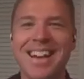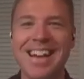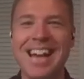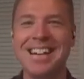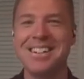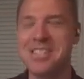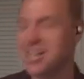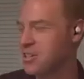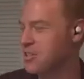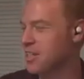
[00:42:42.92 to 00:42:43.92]
right who's gonna
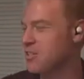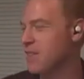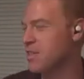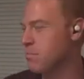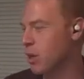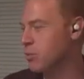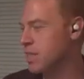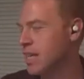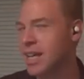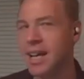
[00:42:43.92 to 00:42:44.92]
who's gonna drive this boat
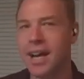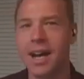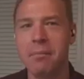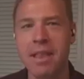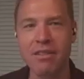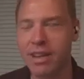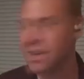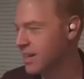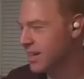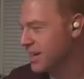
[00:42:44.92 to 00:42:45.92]
um, and then
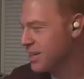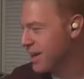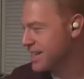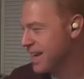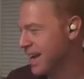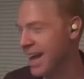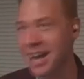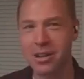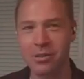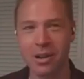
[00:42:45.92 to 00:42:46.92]
victor you asked uh, how
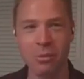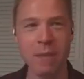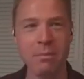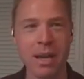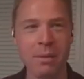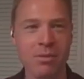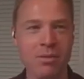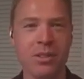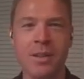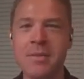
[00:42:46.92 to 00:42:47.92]
do you win my
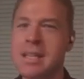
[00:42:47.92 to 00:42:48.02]
approval